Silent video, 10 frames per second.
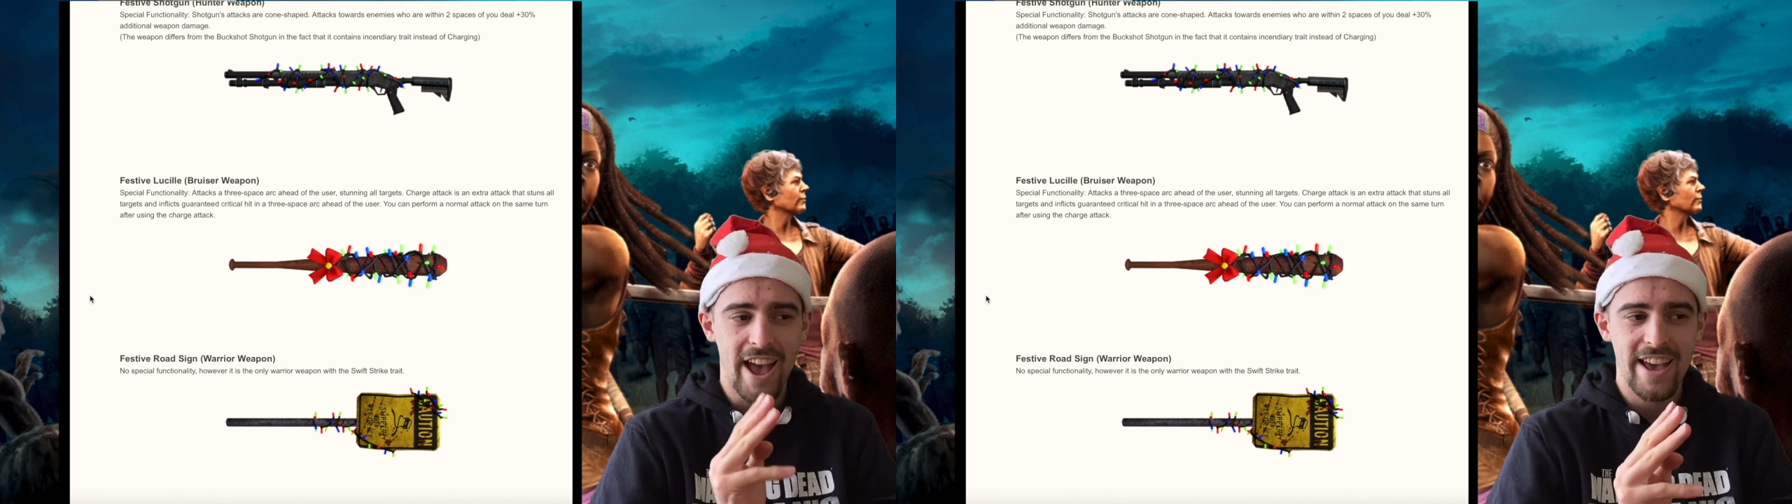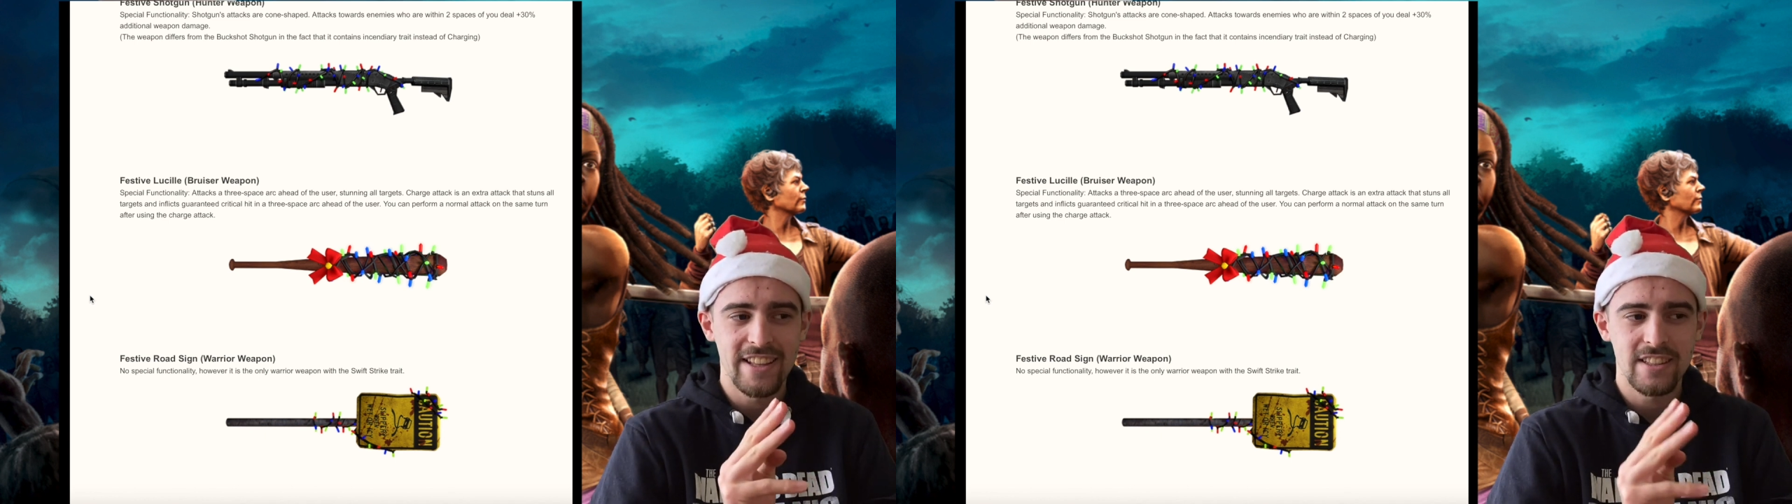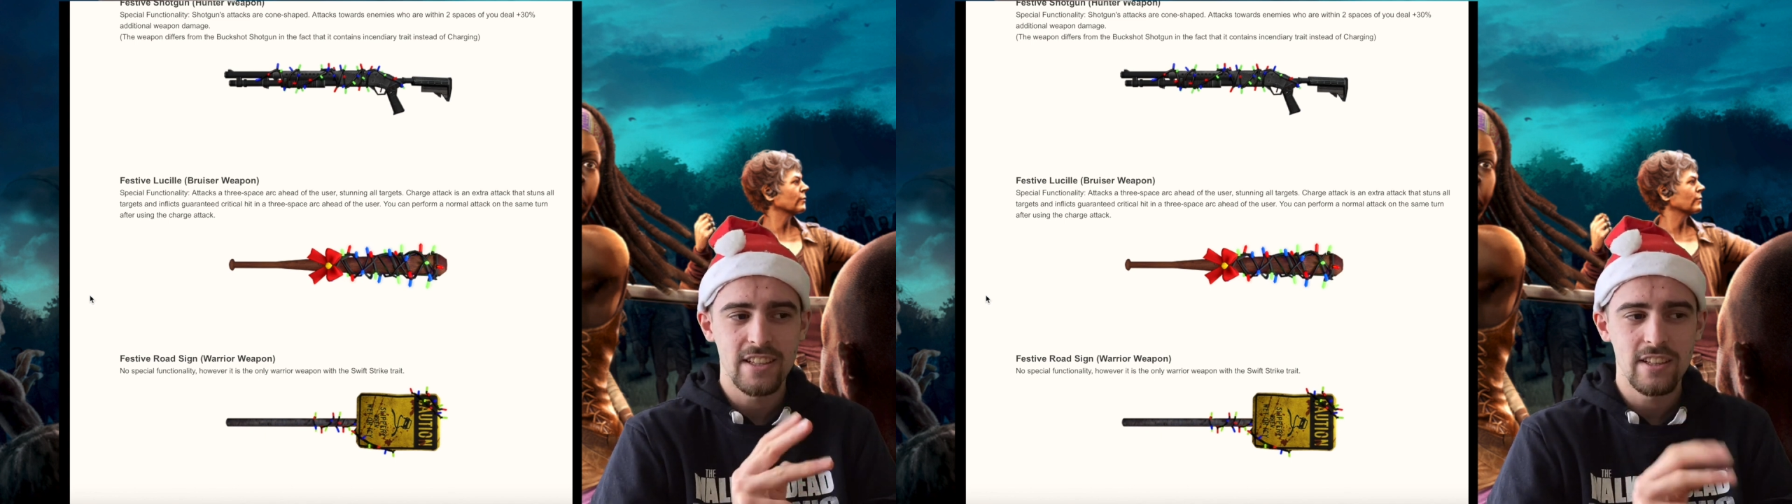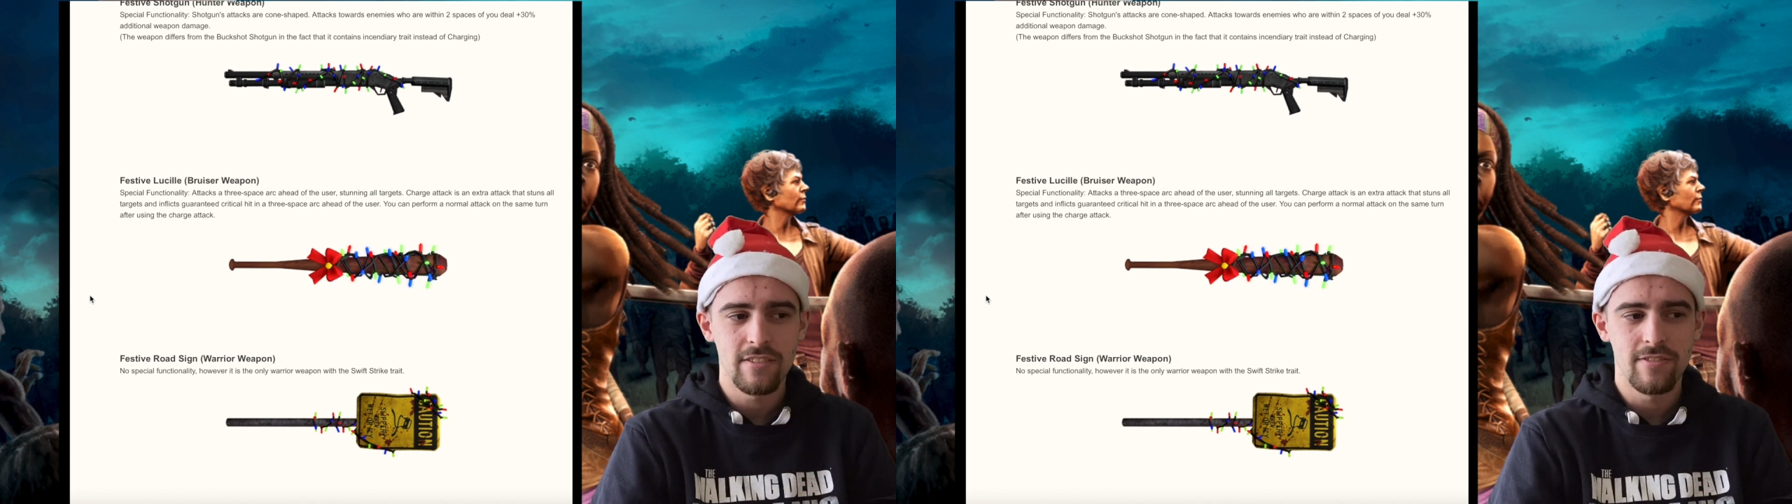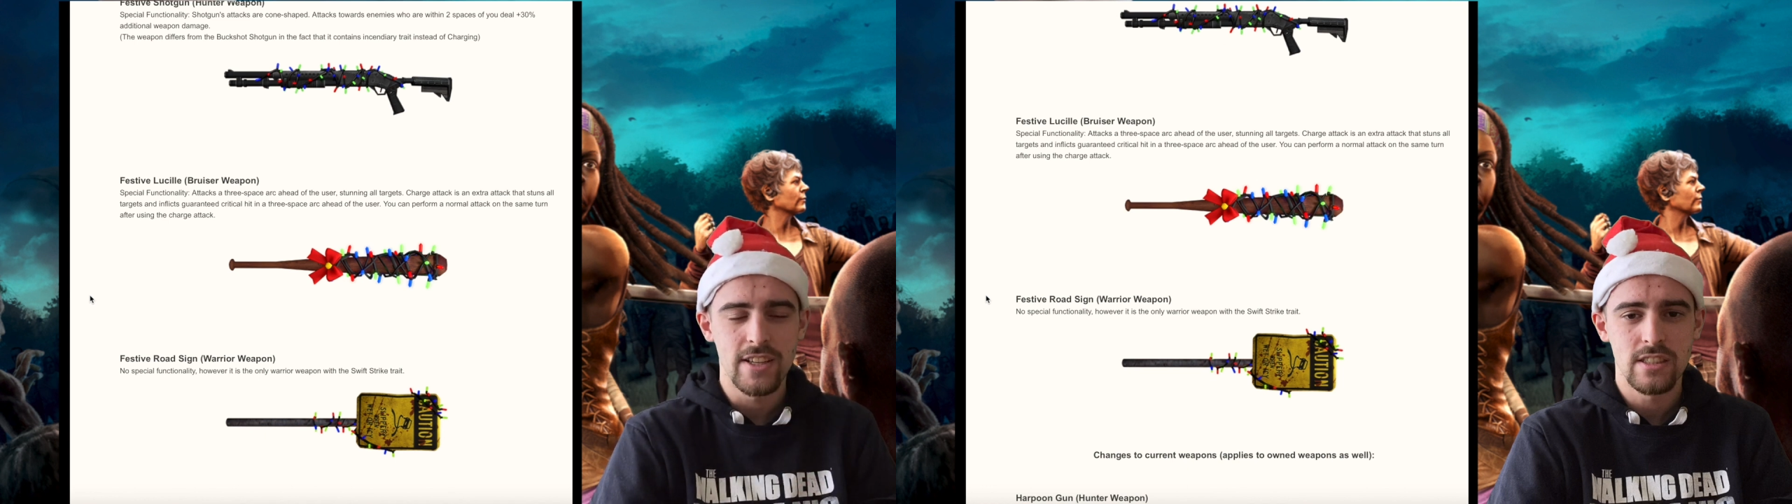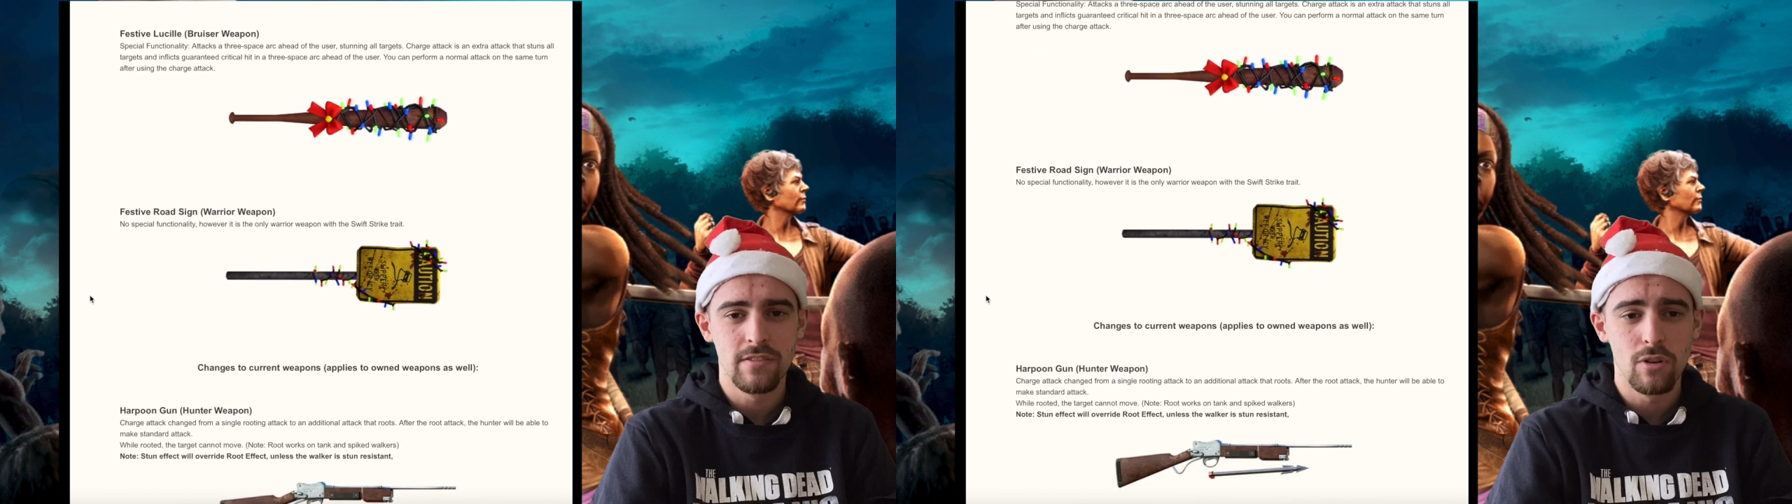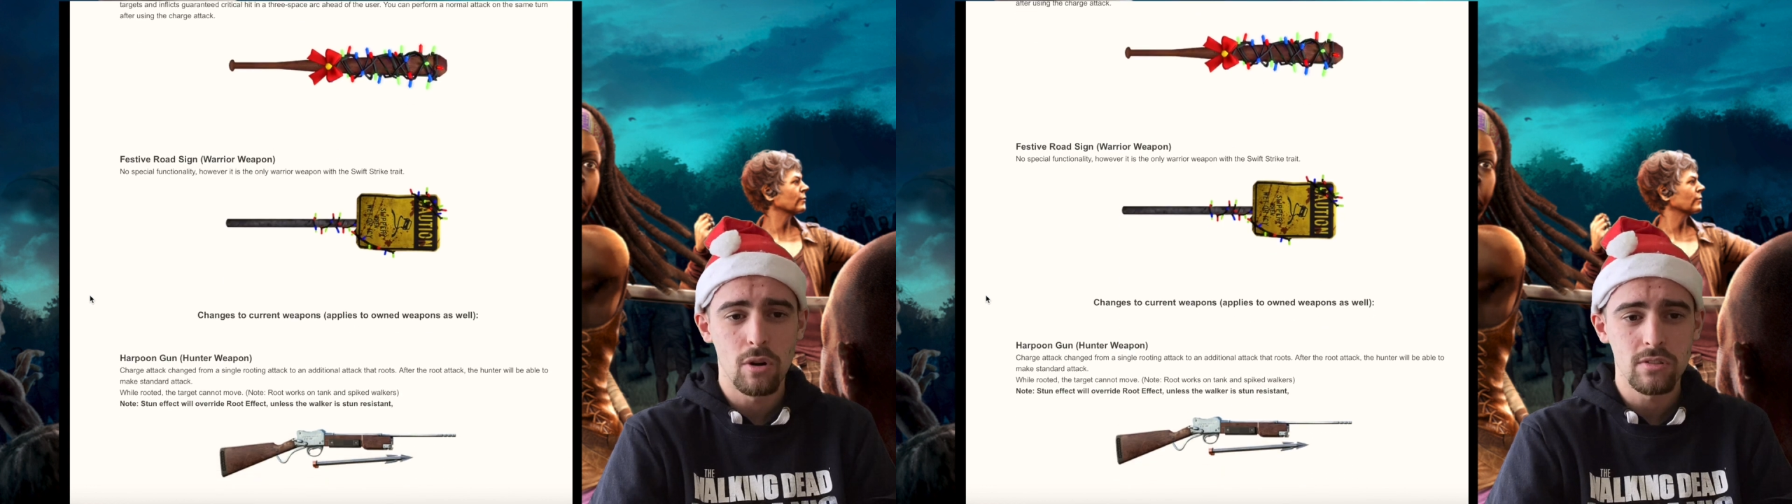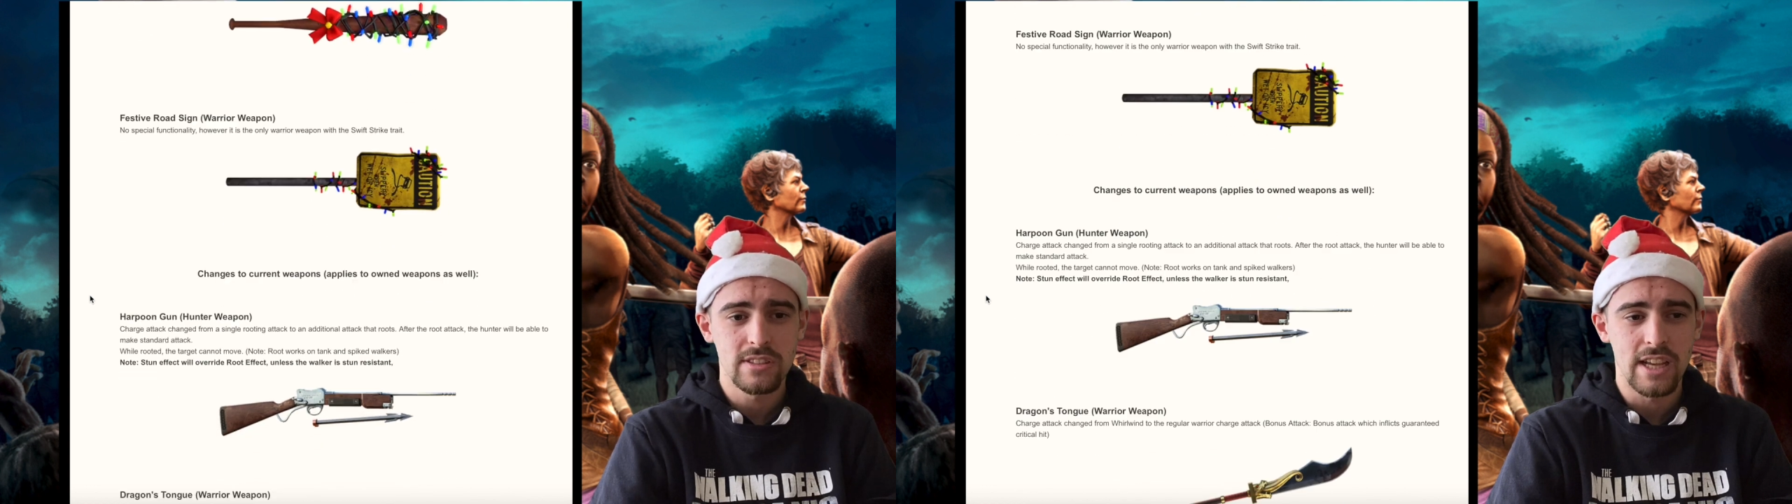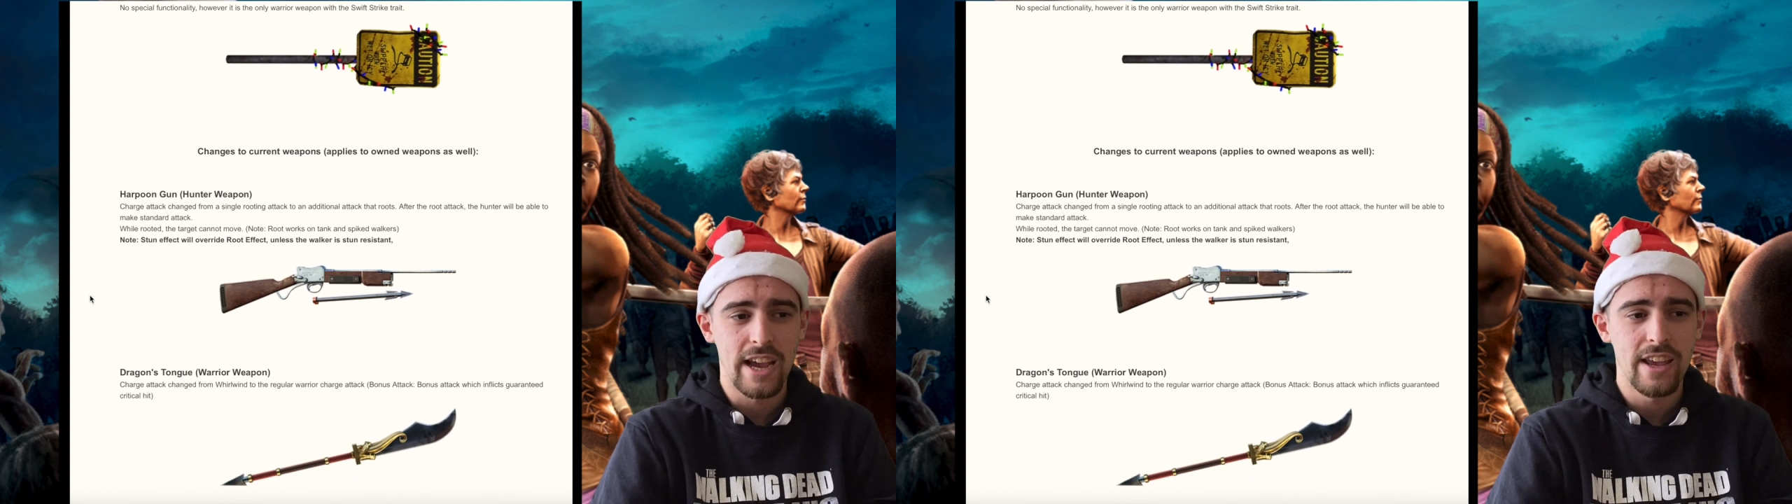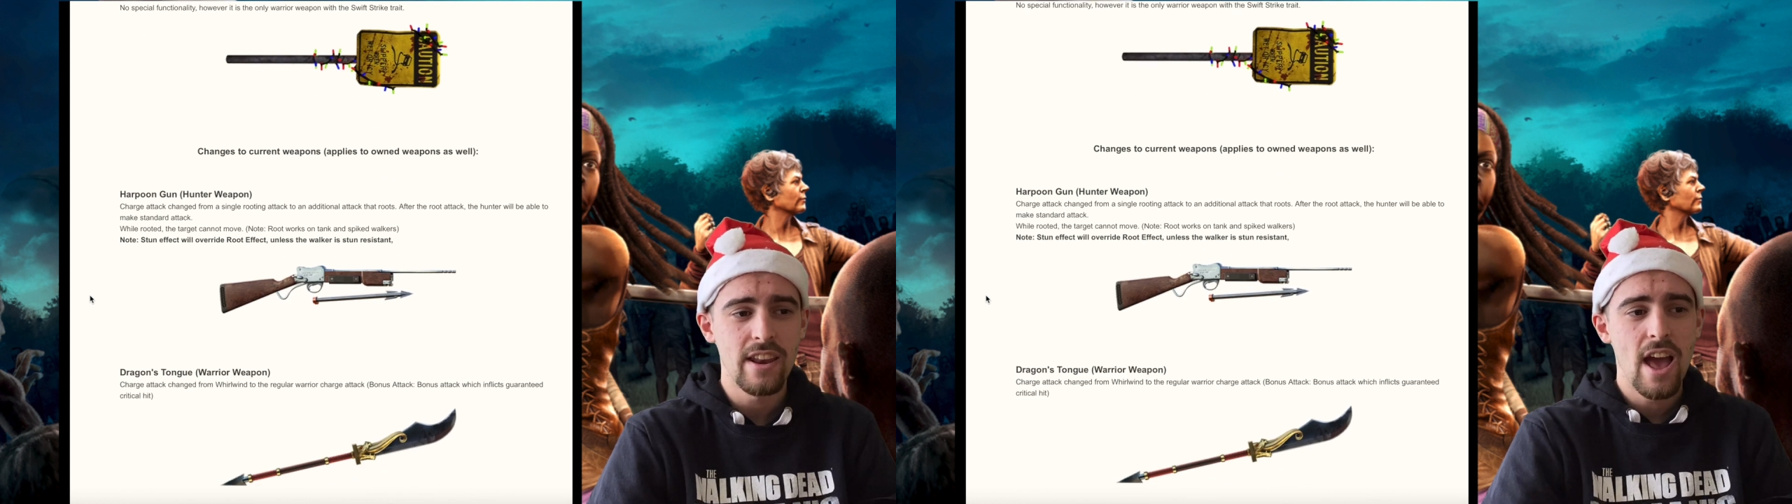and the Festive Road
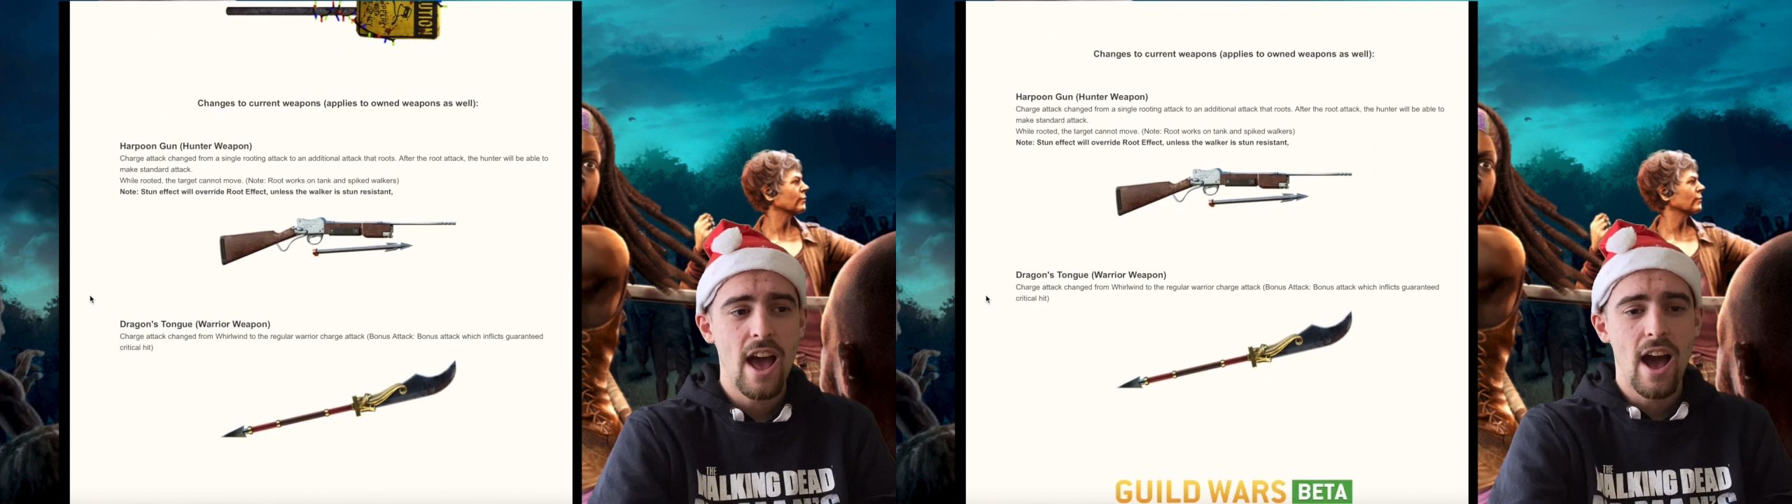Sign.